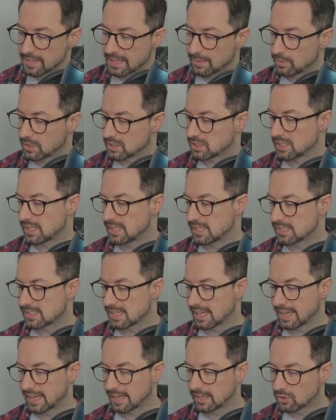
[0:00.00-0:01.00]
which
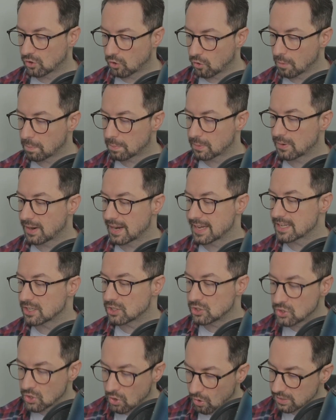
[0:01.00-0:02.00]
is incorporate
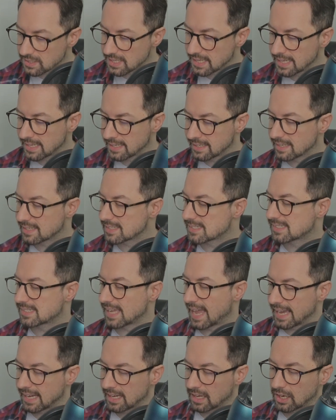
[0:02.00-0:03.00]
nodding,
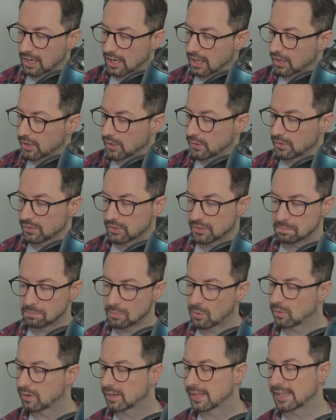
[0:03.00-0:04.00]
saying hello, good
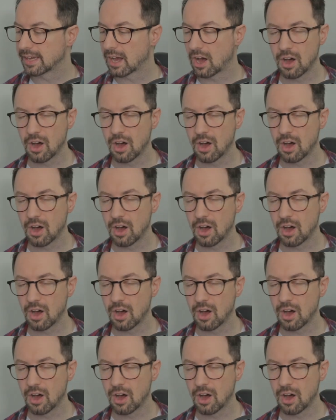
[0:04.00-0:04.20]
morning,